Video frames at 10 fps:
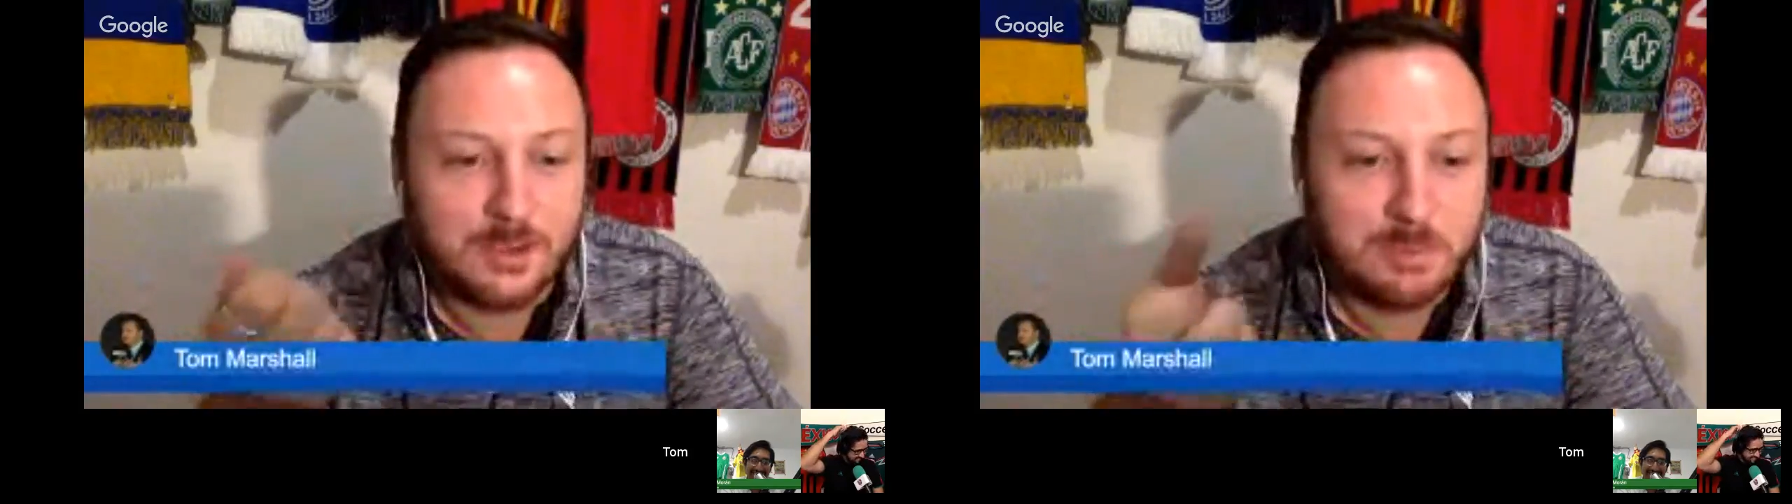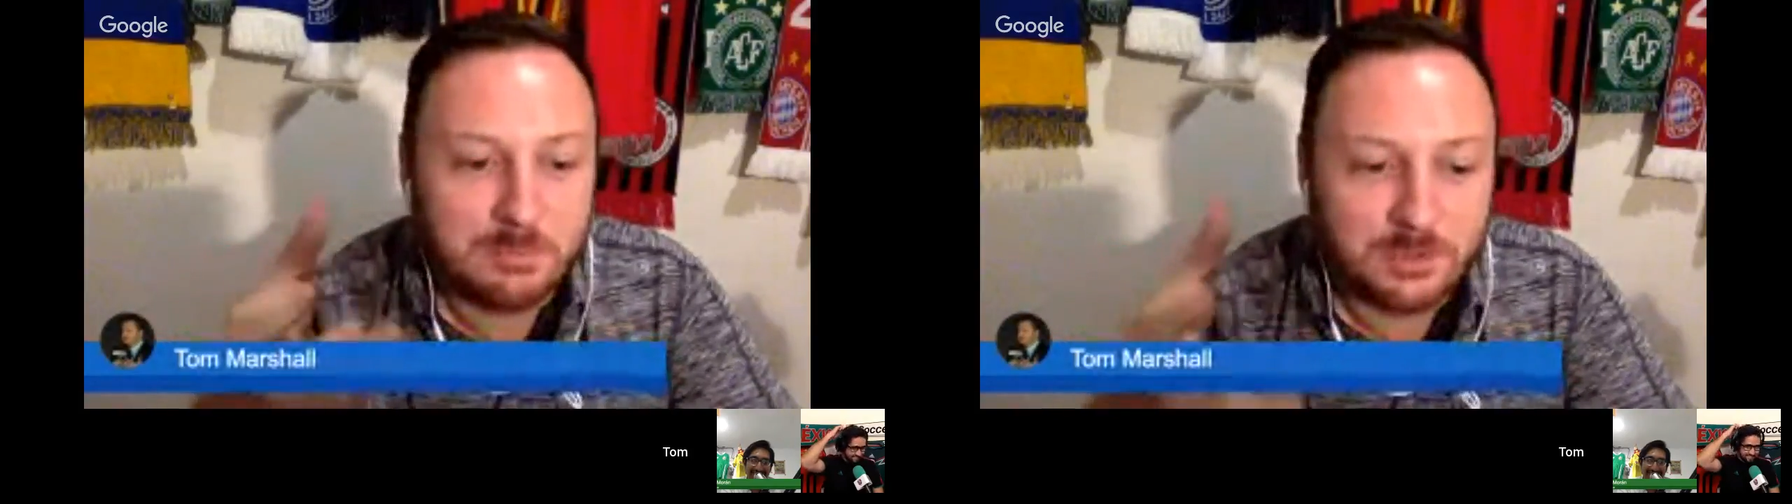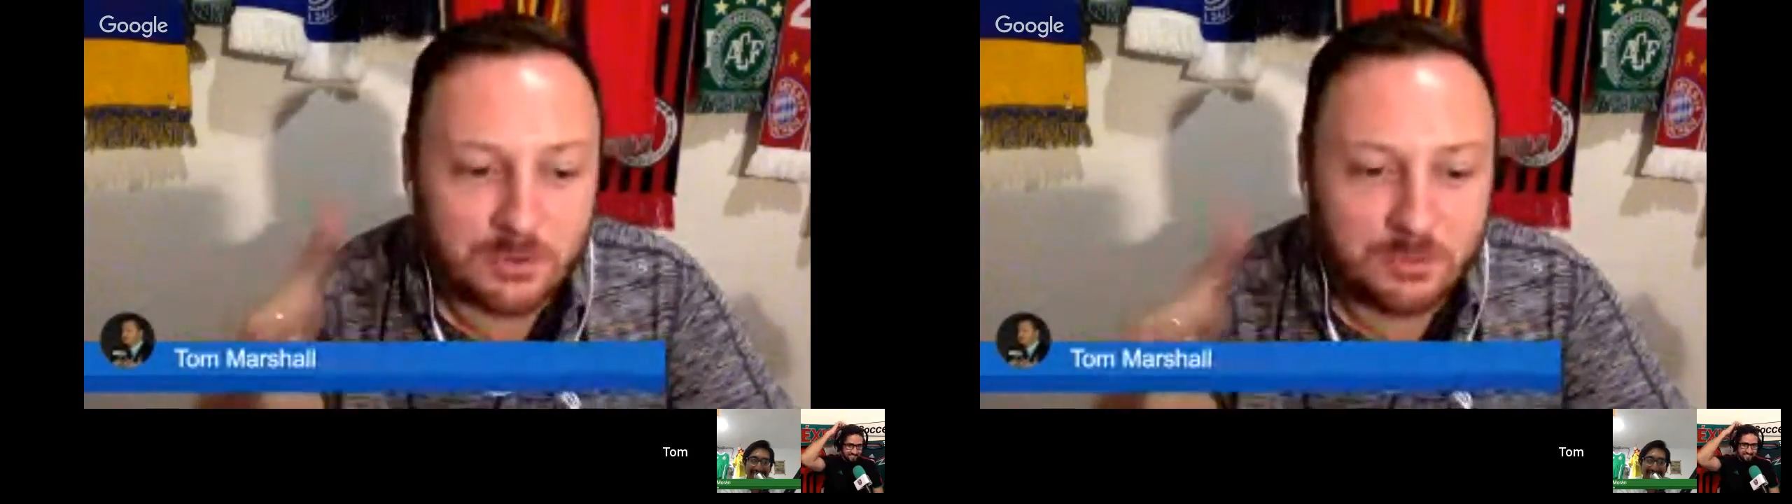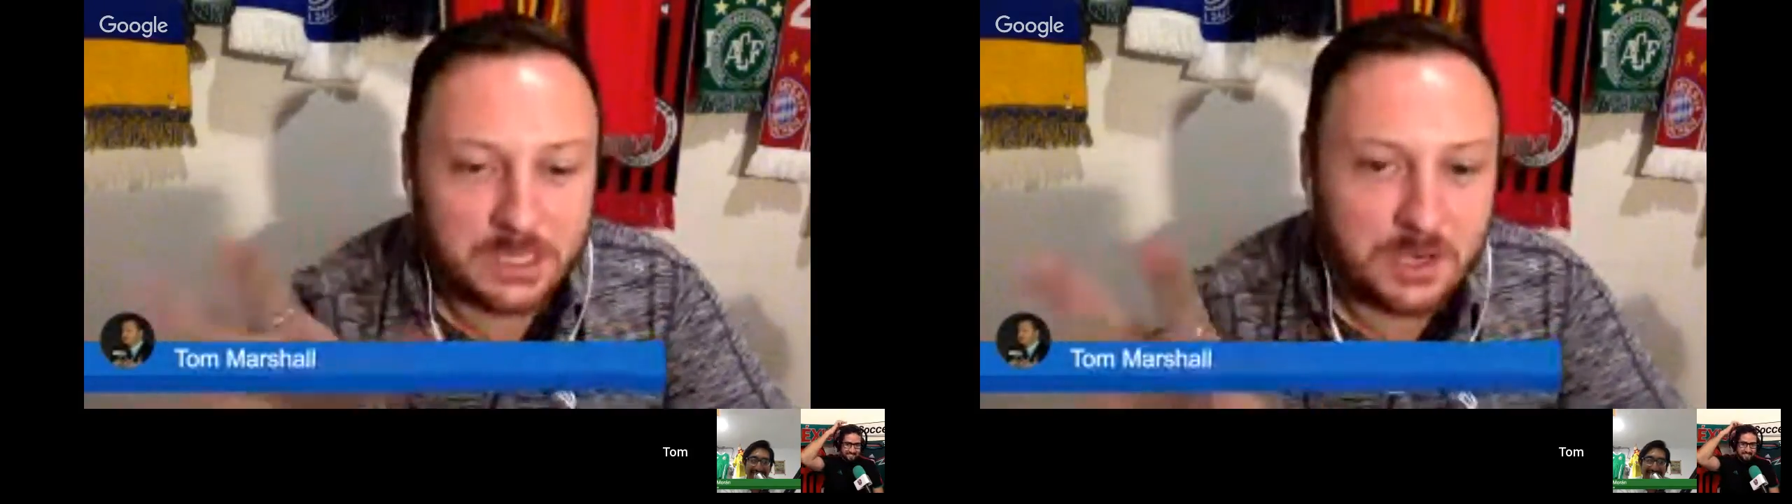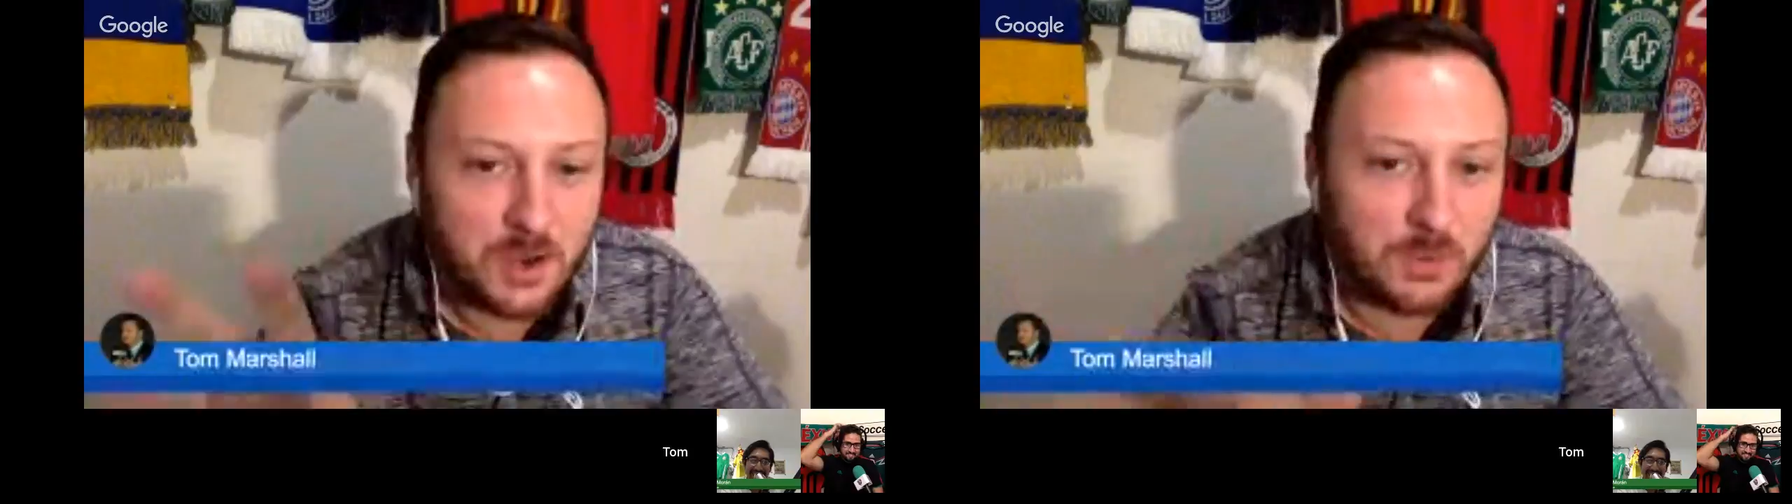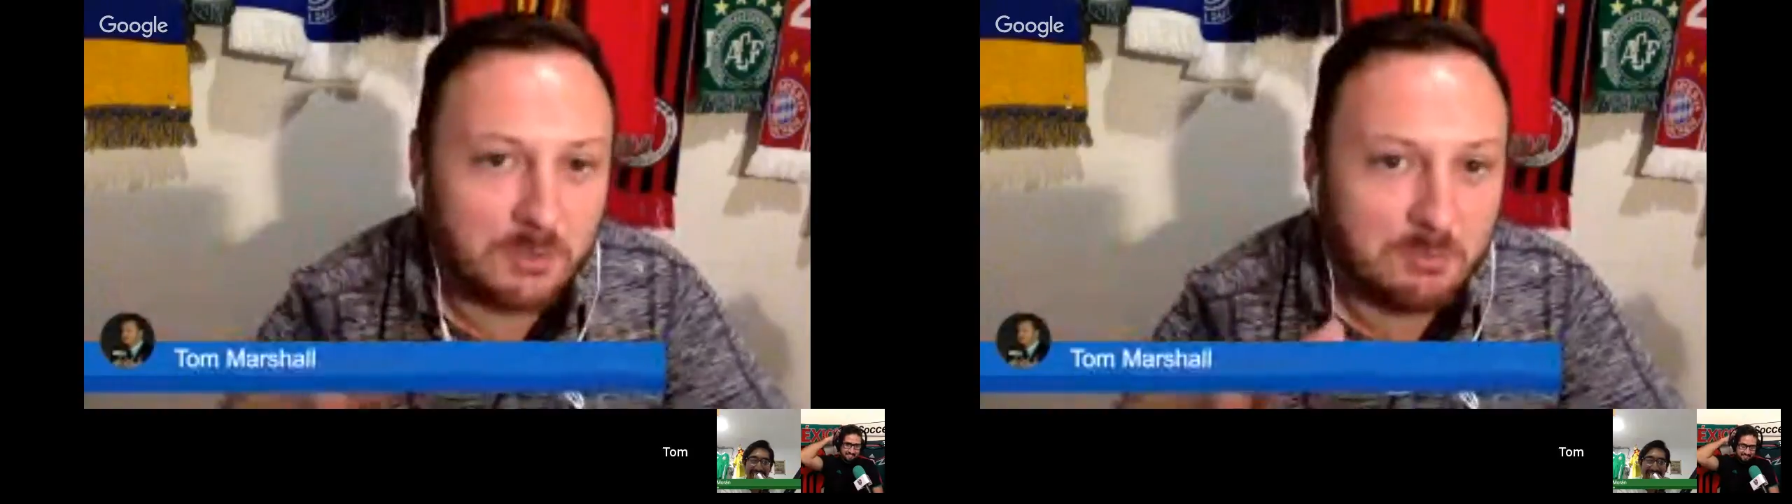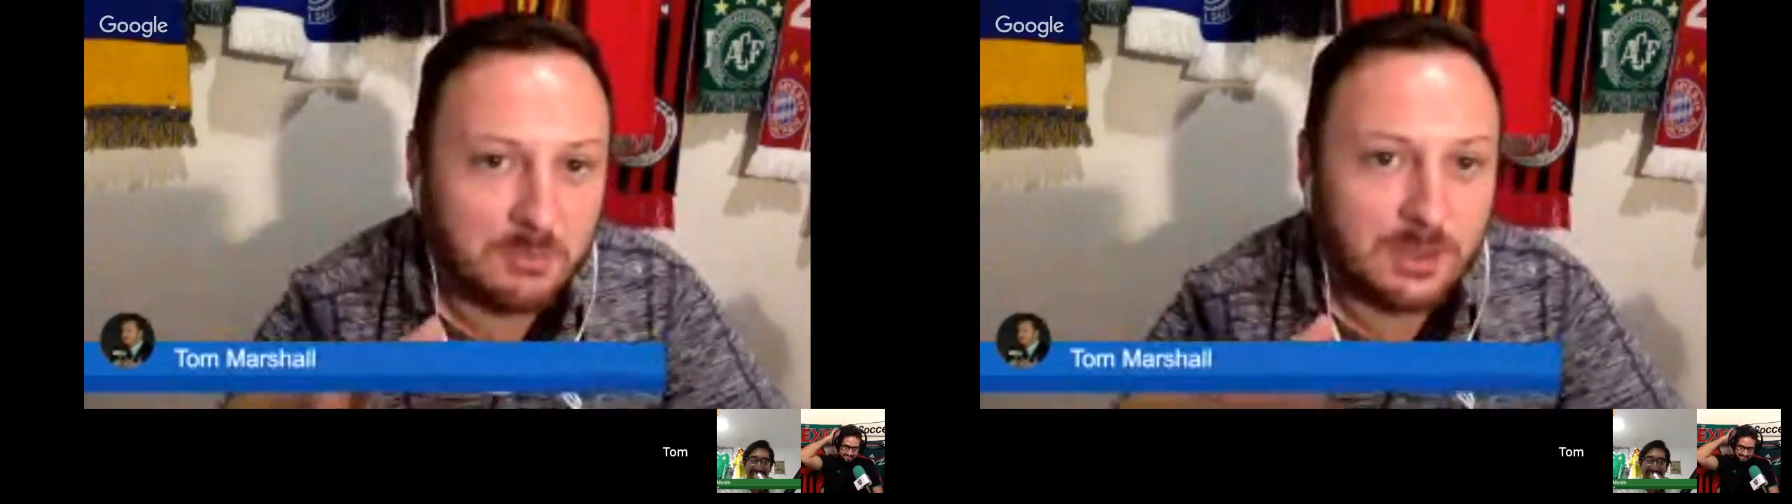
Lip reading: people don't really know him,